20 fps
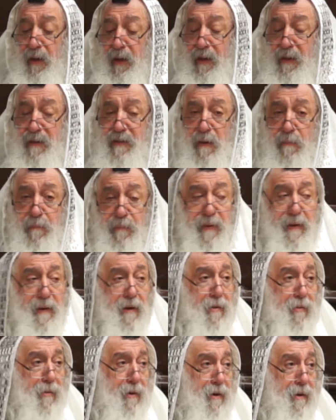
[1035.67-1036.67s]
It's a
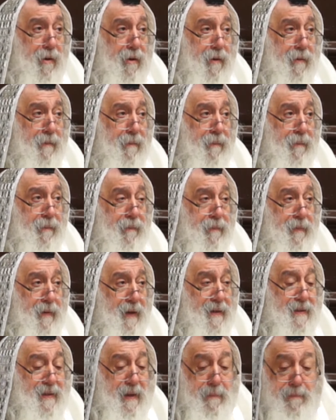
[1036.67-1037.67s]
big work.
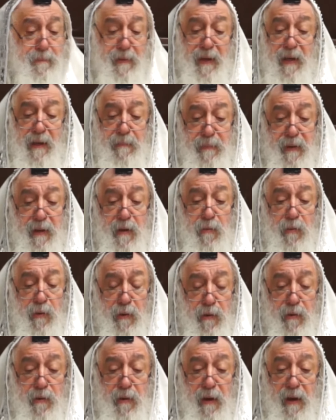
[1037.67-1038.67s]
It's a big
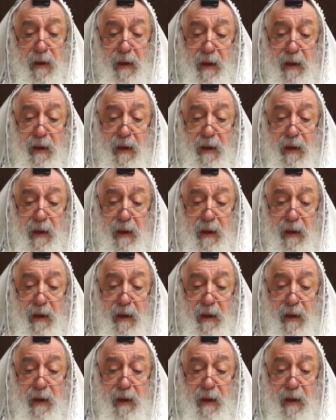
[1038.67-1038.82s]
work.